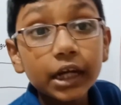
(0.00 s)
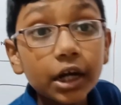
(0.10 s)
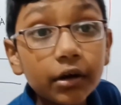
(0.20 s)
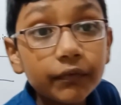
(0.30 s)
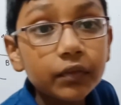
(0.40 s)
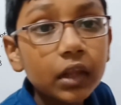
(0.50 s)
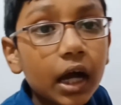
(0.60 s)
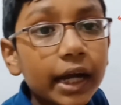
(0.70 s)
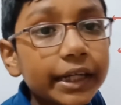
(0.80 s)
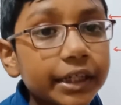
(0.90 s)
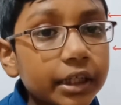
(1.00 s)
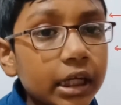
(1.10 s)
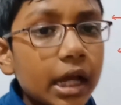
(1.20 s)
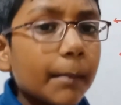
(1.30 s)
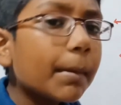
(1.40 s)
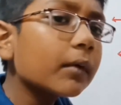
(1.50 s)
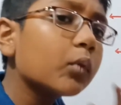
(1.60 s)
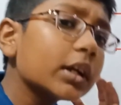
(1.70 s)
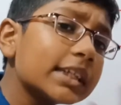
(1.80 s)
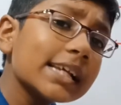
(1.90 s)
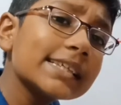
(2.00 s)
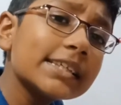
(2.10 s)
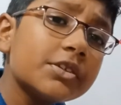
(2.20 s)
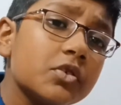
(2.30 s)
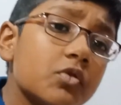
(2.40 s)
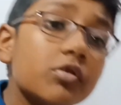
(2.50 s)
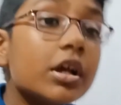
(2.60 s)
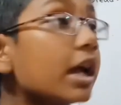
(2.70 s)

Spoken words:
curved line. But what does it do?